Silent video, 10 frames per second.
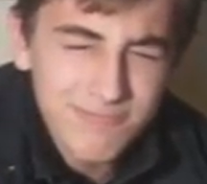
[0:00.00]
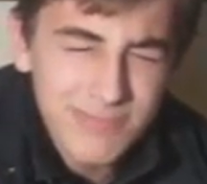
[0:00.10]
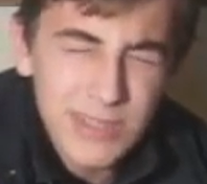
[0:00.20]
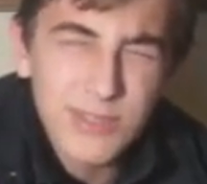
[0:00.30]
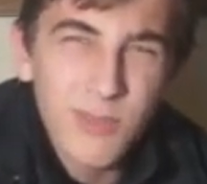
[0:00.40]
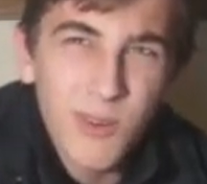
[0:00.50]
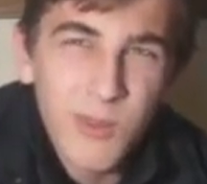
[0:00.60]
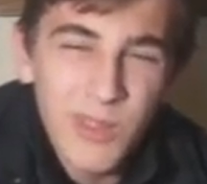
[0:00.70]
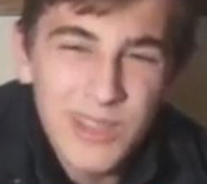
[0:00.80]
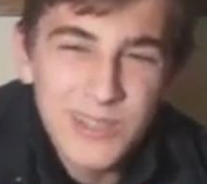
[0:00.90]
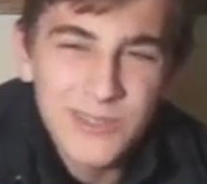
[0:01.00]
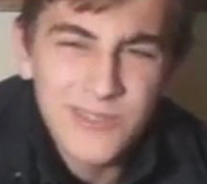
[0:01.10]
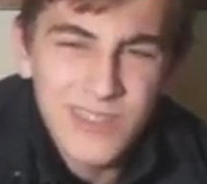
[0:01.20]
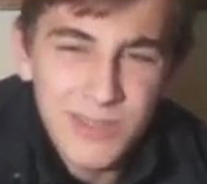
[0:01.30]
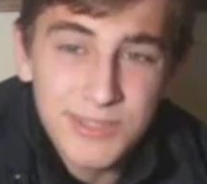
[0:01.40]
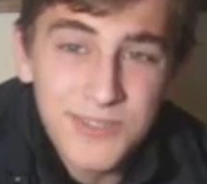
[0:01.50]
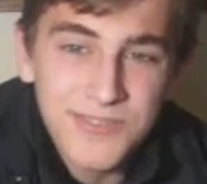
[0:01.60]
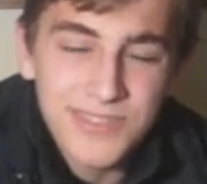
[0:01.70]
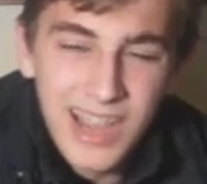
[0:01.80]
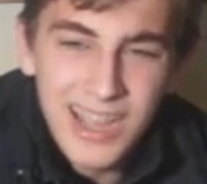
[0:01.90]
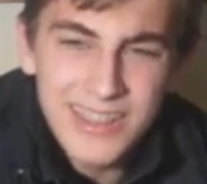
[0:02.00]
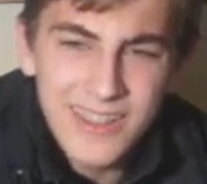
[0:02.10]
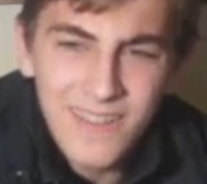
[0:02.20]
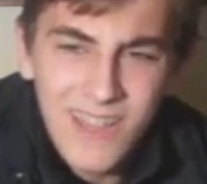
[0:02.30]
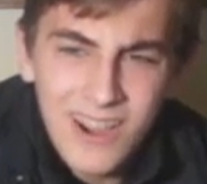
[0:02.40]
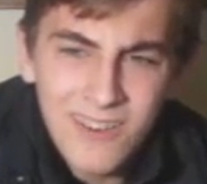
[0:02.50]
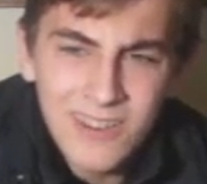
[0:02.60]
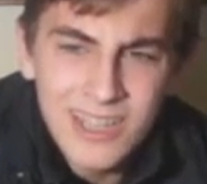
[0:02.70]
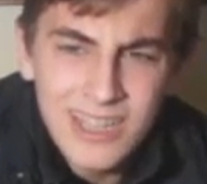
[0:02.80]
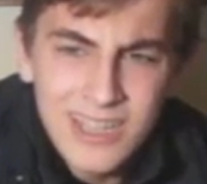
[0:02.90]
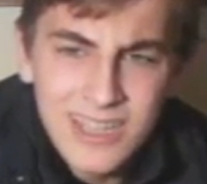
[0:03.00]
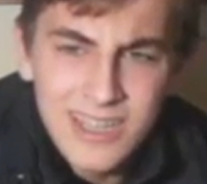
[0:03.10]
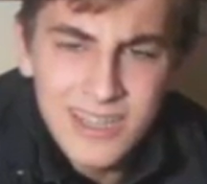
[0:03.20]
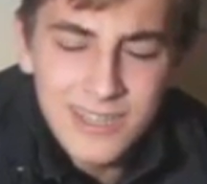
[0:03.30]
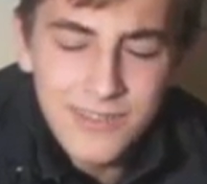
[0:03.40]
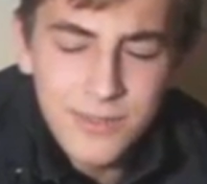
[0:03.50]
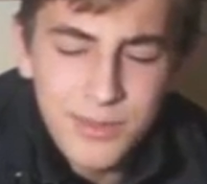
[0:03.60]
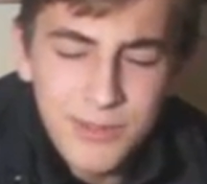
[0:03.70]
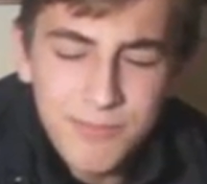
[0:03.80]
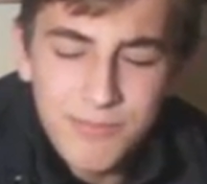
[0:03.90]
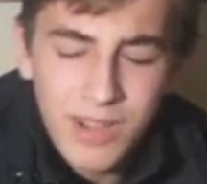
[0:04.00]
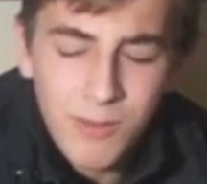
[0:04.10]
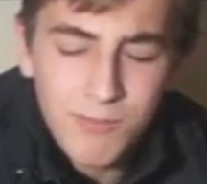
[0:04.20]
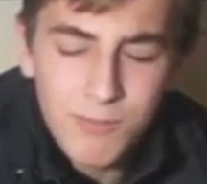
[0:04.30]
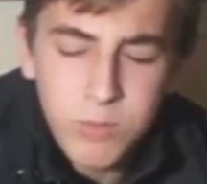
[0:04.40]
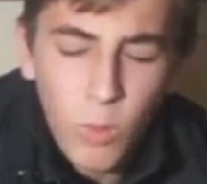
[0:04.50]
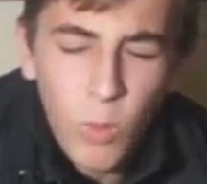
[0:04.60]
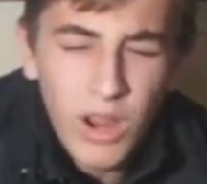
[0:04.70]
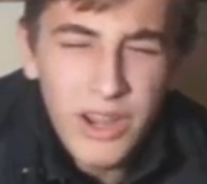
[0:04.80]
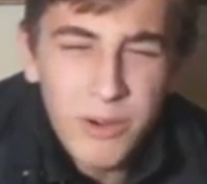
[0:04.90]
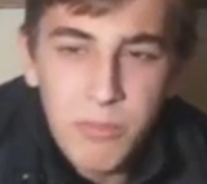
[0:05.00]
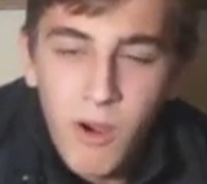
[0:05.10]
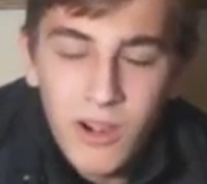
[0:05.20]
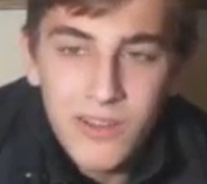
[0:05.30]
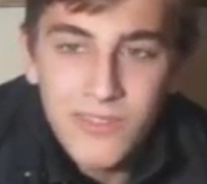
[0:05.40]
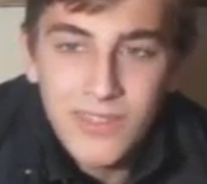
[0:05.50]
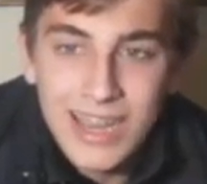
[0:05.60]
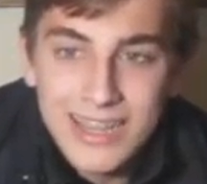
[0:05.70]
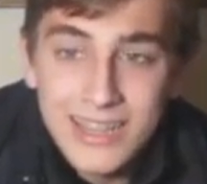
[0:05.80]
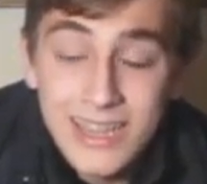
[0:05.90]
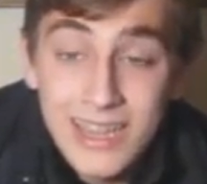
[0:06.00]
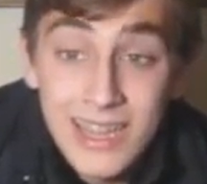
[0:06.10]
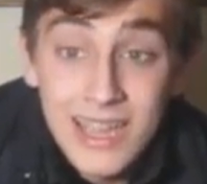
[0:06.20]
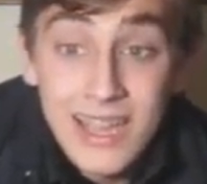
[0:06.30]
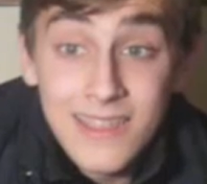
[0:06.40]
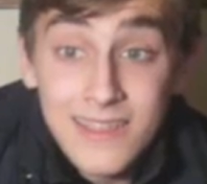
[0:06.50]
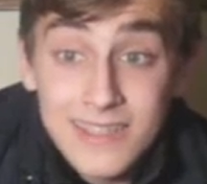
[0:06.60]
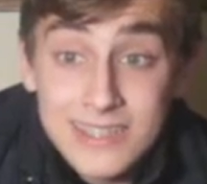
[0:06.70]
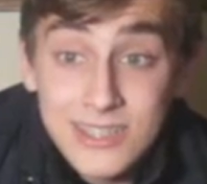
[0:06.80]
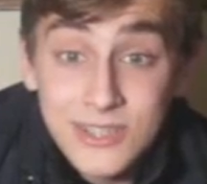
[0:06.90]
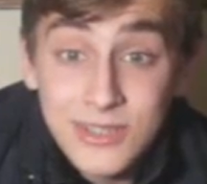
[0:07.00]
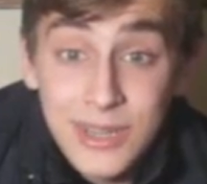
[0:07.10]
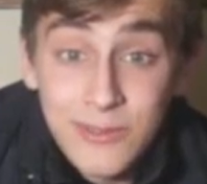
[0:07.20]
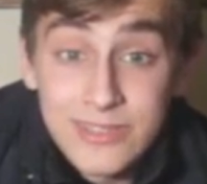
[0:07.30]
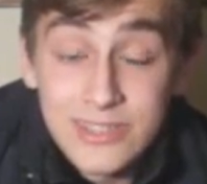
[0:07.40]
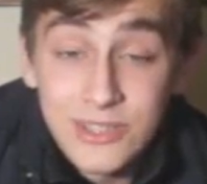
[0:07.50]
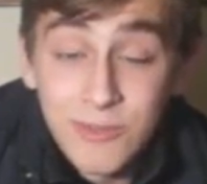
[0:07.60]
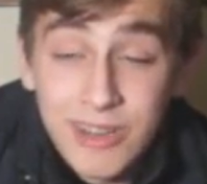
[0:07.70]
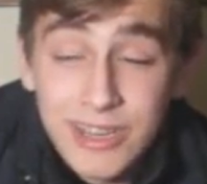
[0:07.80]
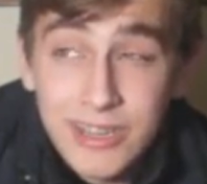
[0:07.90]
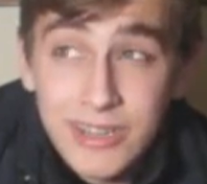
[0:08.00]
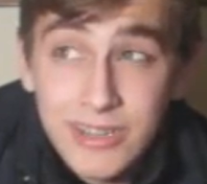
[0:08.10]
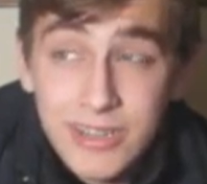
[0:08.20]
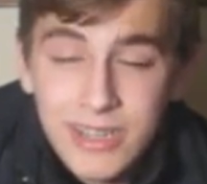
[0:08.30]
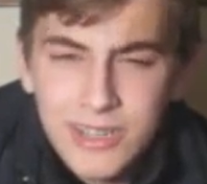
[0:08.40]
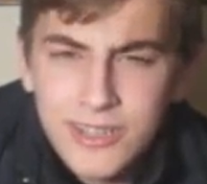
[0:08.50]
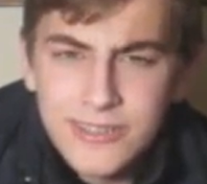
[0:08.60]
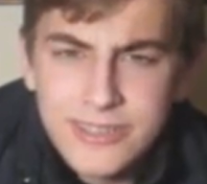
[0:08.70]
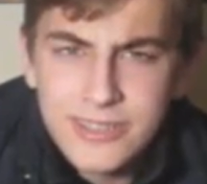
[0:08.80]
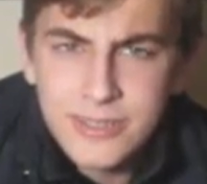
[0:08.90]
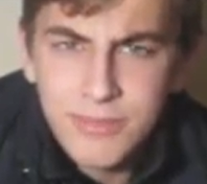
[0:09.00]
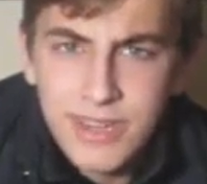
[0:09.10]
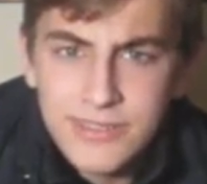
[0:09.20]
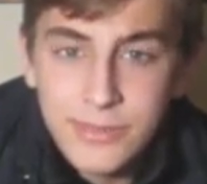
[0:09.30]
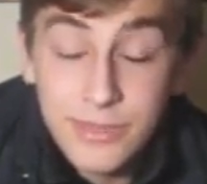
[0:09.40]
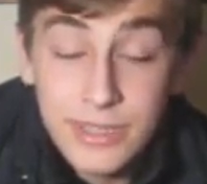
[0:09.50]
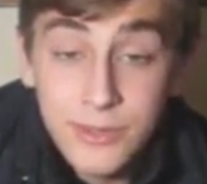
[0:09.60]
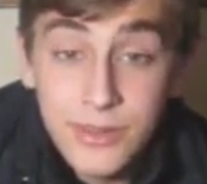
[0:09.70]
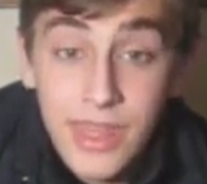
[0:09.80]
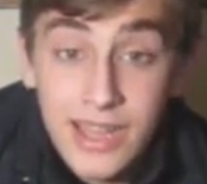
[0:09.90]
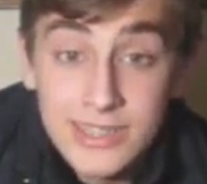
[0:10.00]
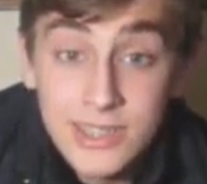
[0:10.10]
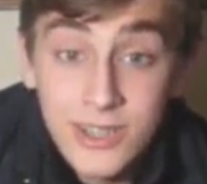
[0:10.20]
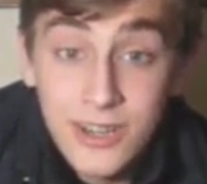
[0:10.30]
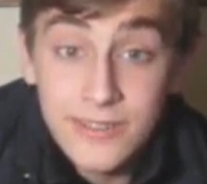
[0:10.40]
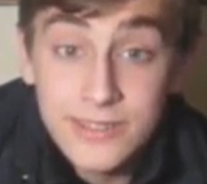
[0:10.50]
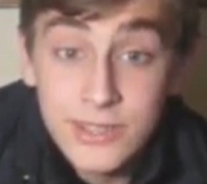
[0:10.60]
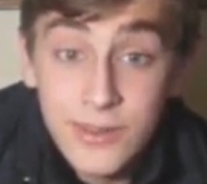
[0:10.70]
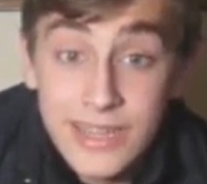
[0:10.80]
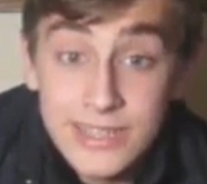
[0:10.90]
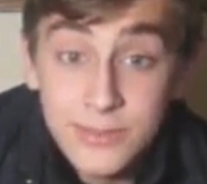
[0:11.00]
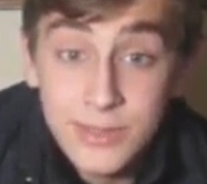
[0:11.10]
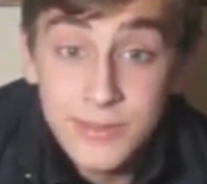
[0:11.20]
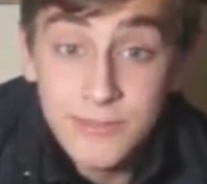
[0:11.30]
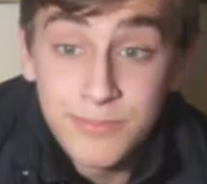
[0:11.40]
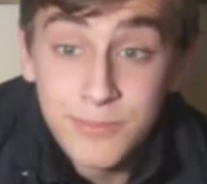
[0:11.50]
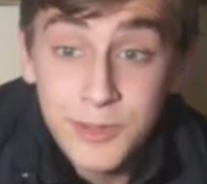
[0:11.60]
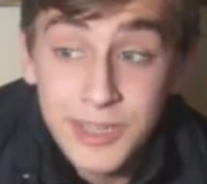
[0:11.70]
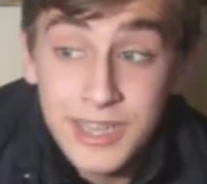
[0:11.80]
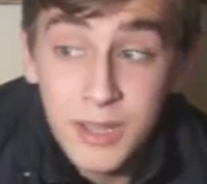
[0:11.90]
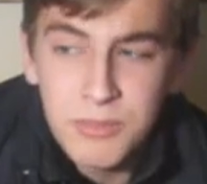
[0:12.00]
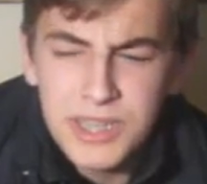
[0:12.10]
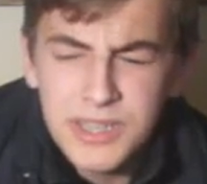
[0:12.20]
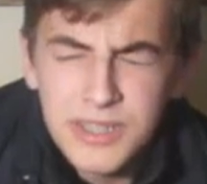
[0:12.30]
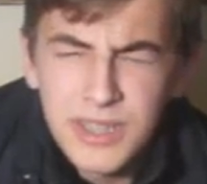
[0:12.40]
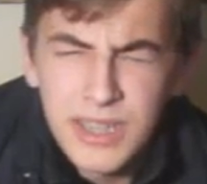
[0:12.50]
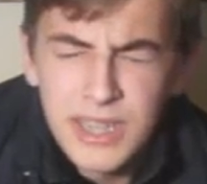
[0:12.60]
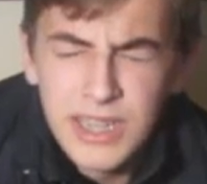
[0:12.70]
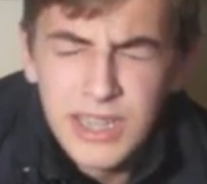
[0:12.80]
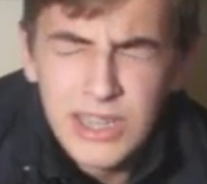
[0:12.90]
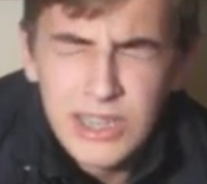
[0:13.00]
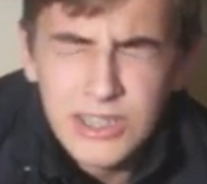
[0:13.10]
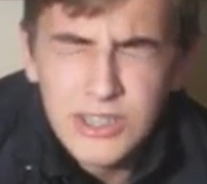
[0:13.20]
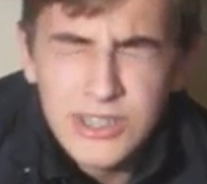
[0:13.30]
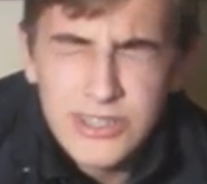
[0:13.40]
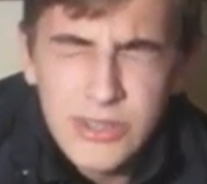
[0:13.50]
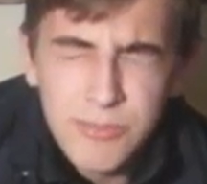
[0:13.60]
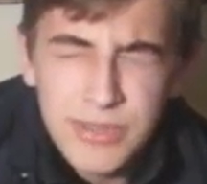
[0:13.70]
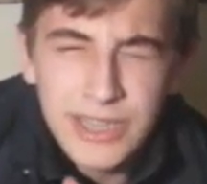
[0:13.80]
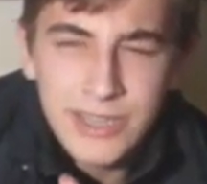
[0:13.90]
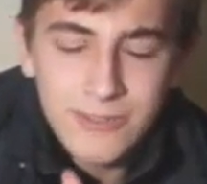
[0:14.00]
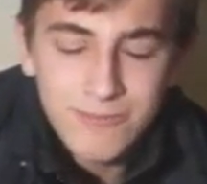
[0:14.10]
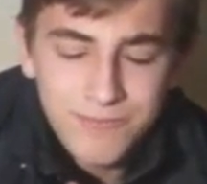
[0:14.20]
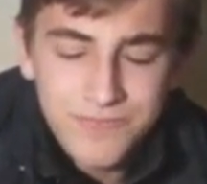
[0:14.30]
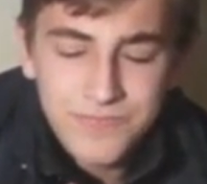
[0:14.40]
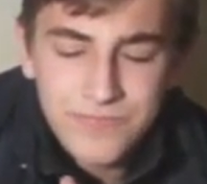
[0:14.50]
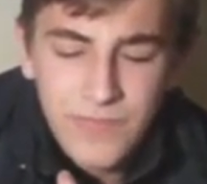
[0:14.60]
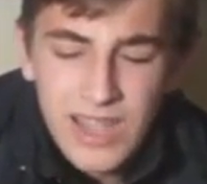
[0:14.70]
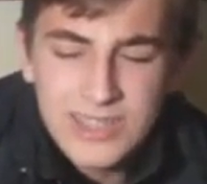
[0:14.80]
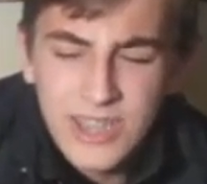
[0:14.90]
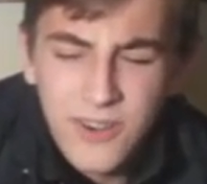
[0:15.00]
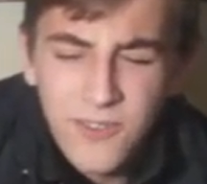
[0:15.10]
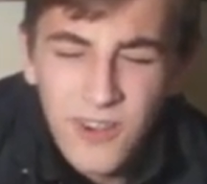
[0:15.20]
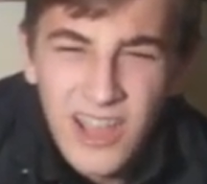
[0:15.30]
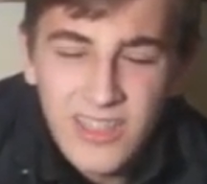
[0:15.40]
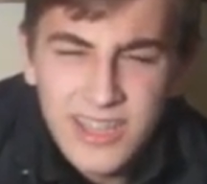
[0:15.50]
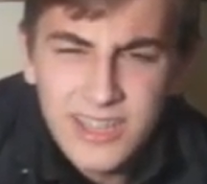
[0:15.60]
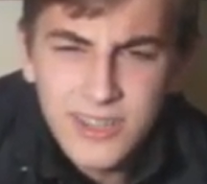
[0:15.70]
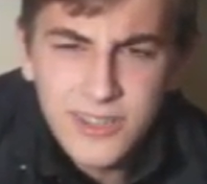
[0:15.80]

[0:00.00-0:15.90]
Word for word: he's more willing to let himself die than allow Kadife to be a toy or part of anything that Sunay was doing. God knows, it has something to do with headscarves, the way he's been putting it. I mean, she's the big headscarf rally.